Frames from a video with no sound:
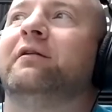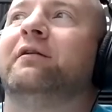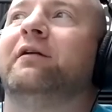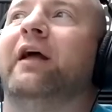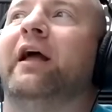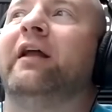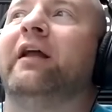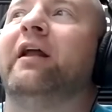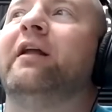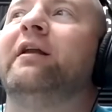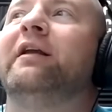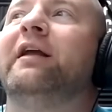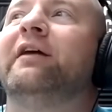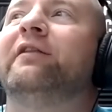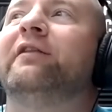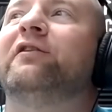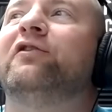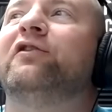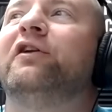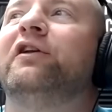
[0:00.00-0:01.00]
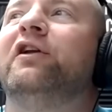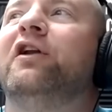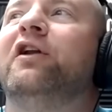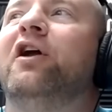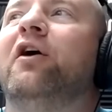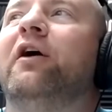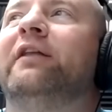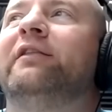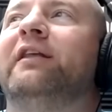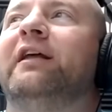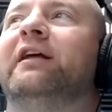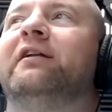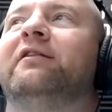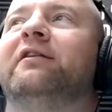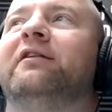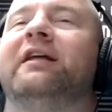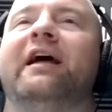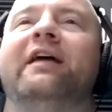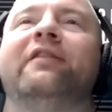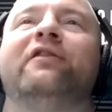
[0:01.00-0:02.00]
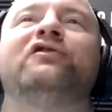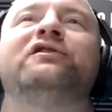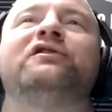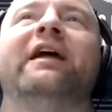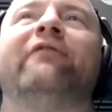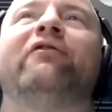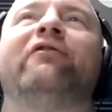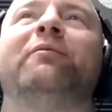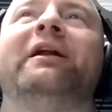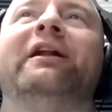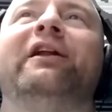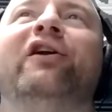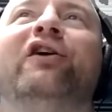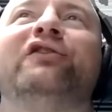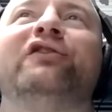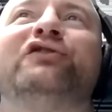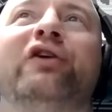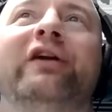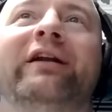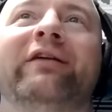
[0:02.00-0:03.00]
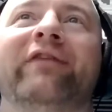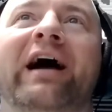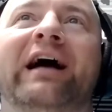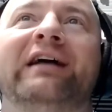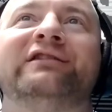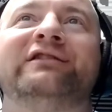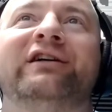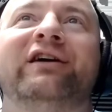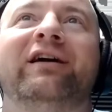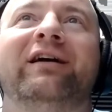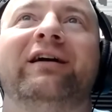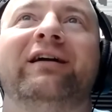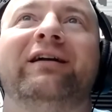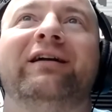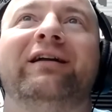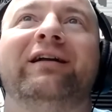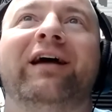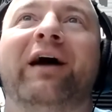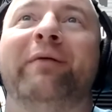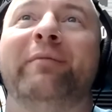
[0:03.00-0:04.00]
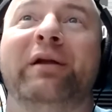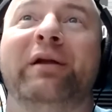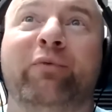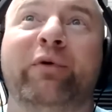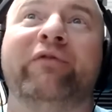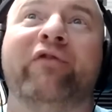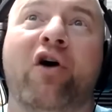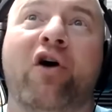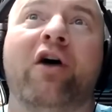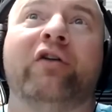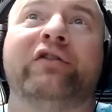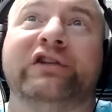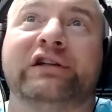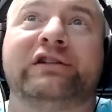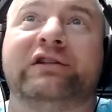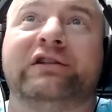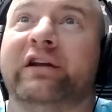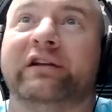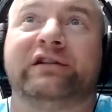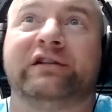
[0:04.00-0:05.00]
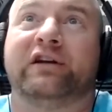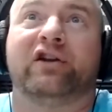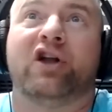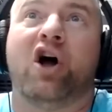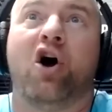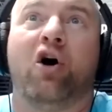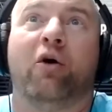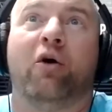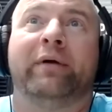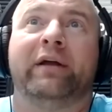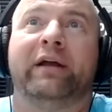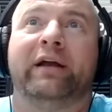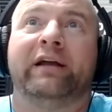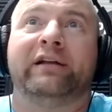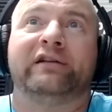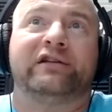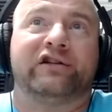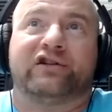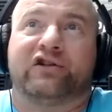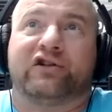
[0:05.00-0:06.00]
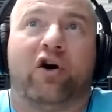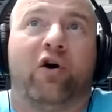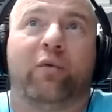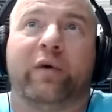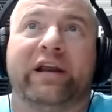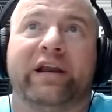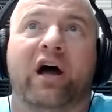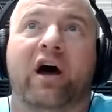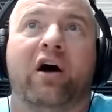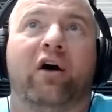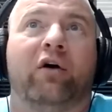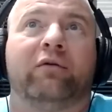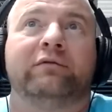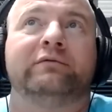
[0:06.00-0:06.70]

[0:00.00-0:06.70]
and yet there, at the end of the day, there's never been an alternative, has there? I mean, it's a globe. It's just all we know.